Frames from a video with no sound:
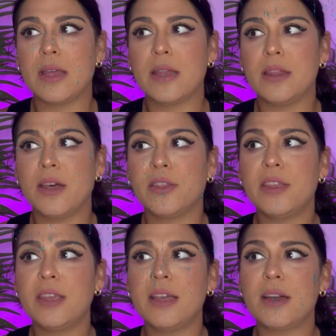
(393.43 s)

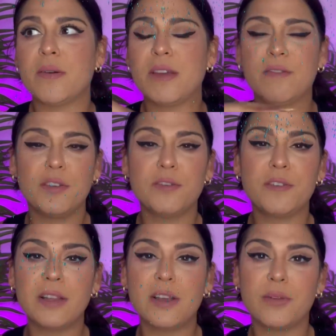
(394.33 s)
nothing, if you're
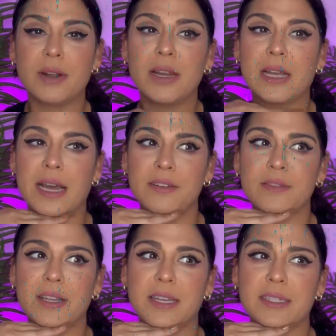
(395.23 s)
feeling already like kind
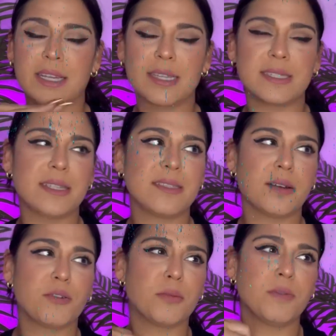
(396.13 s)
of like, because I can sense
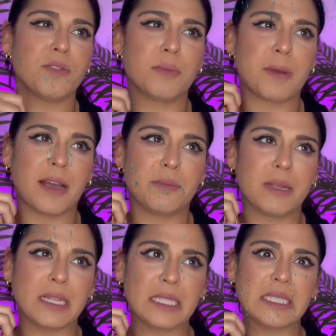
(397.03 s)
a group of you kind of
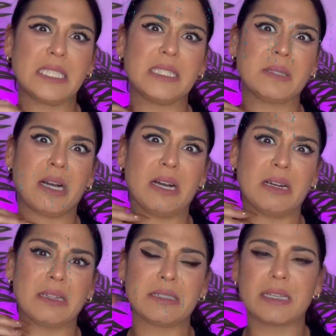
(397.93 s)
being like, oh
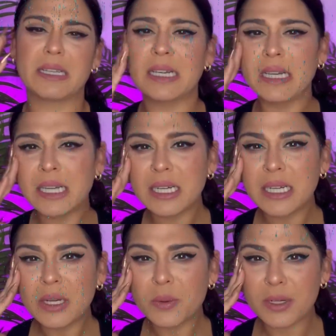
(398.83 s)
gosh, like,
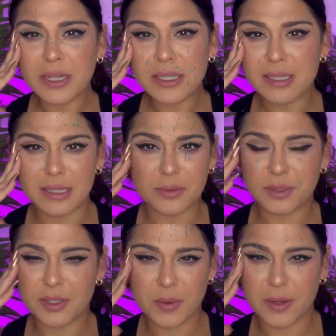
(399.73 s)
what is this?
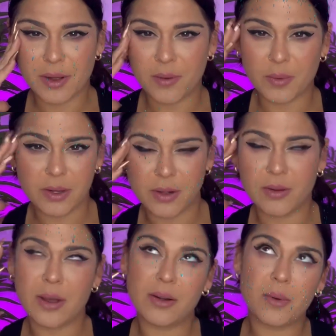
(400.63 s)
What is going on? What, you
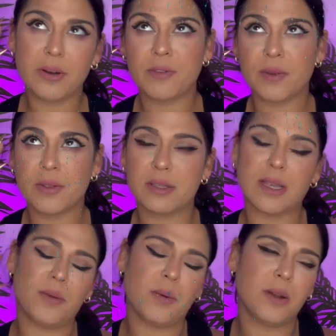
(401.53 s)
know, I don't want to feel this.
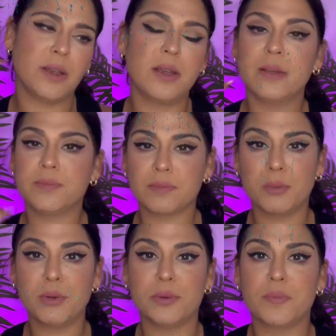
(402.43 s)
I don't want to,
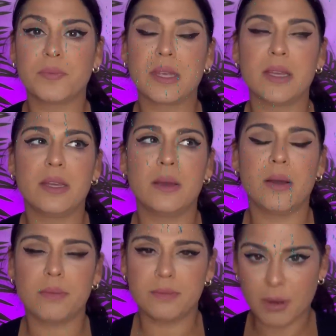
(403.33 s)
boo,
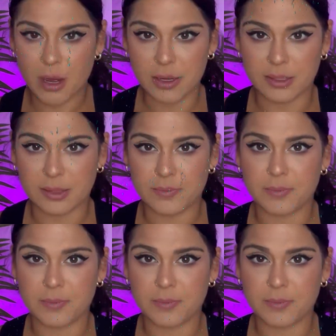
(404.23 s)
pause.